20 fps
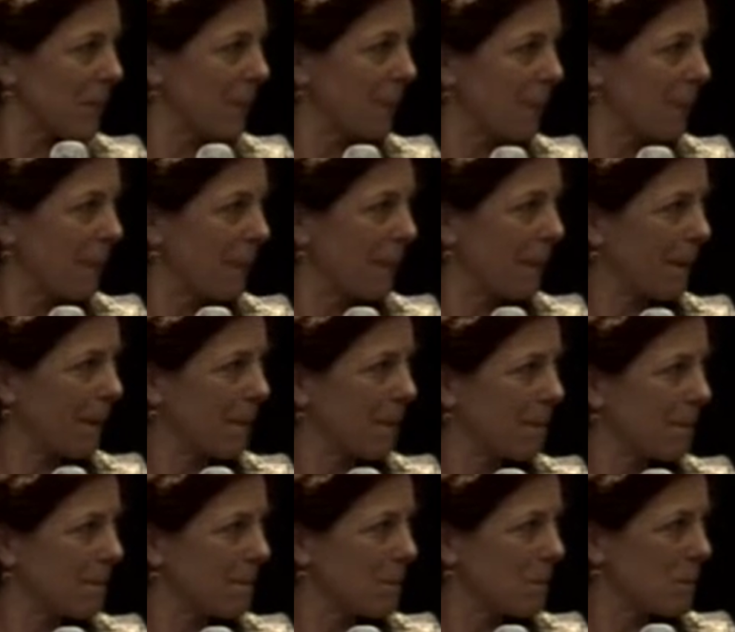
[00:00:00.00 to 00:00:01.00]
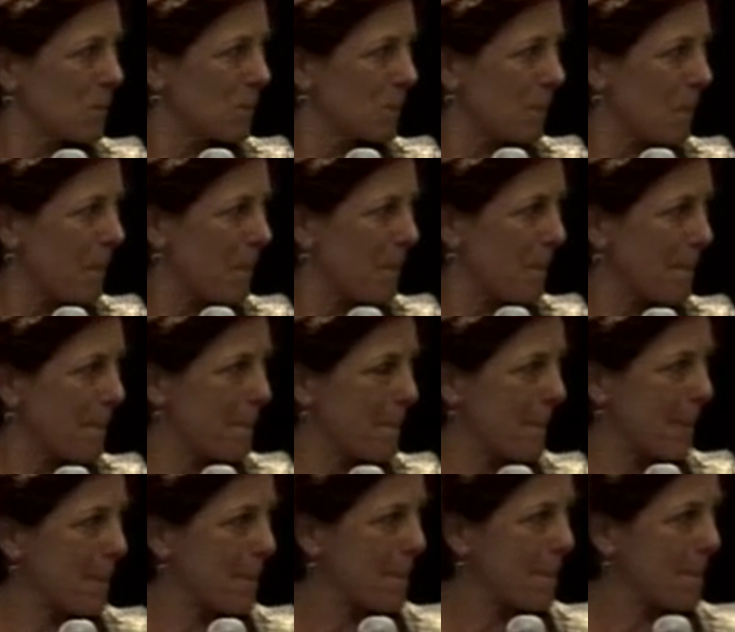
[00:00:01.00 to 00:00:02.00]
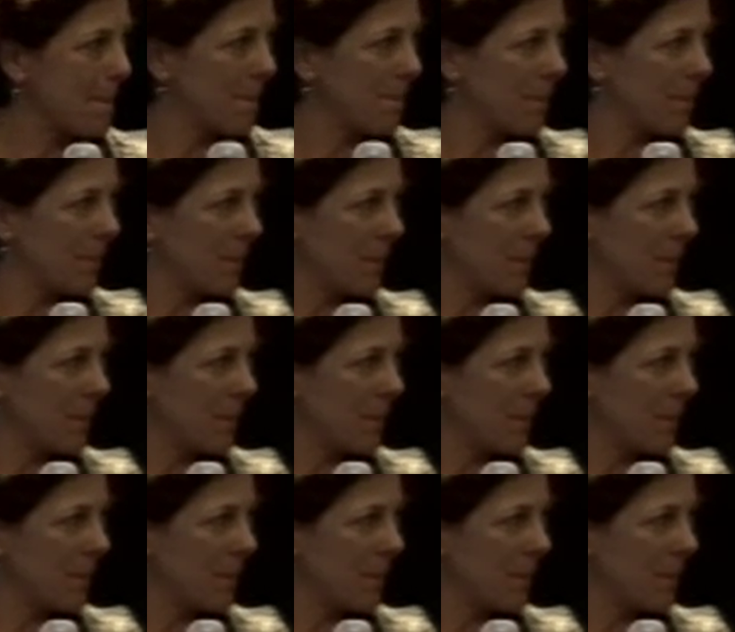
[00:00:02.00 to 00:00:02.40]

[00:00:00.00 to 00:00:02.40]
You know, I've always felt that cooking is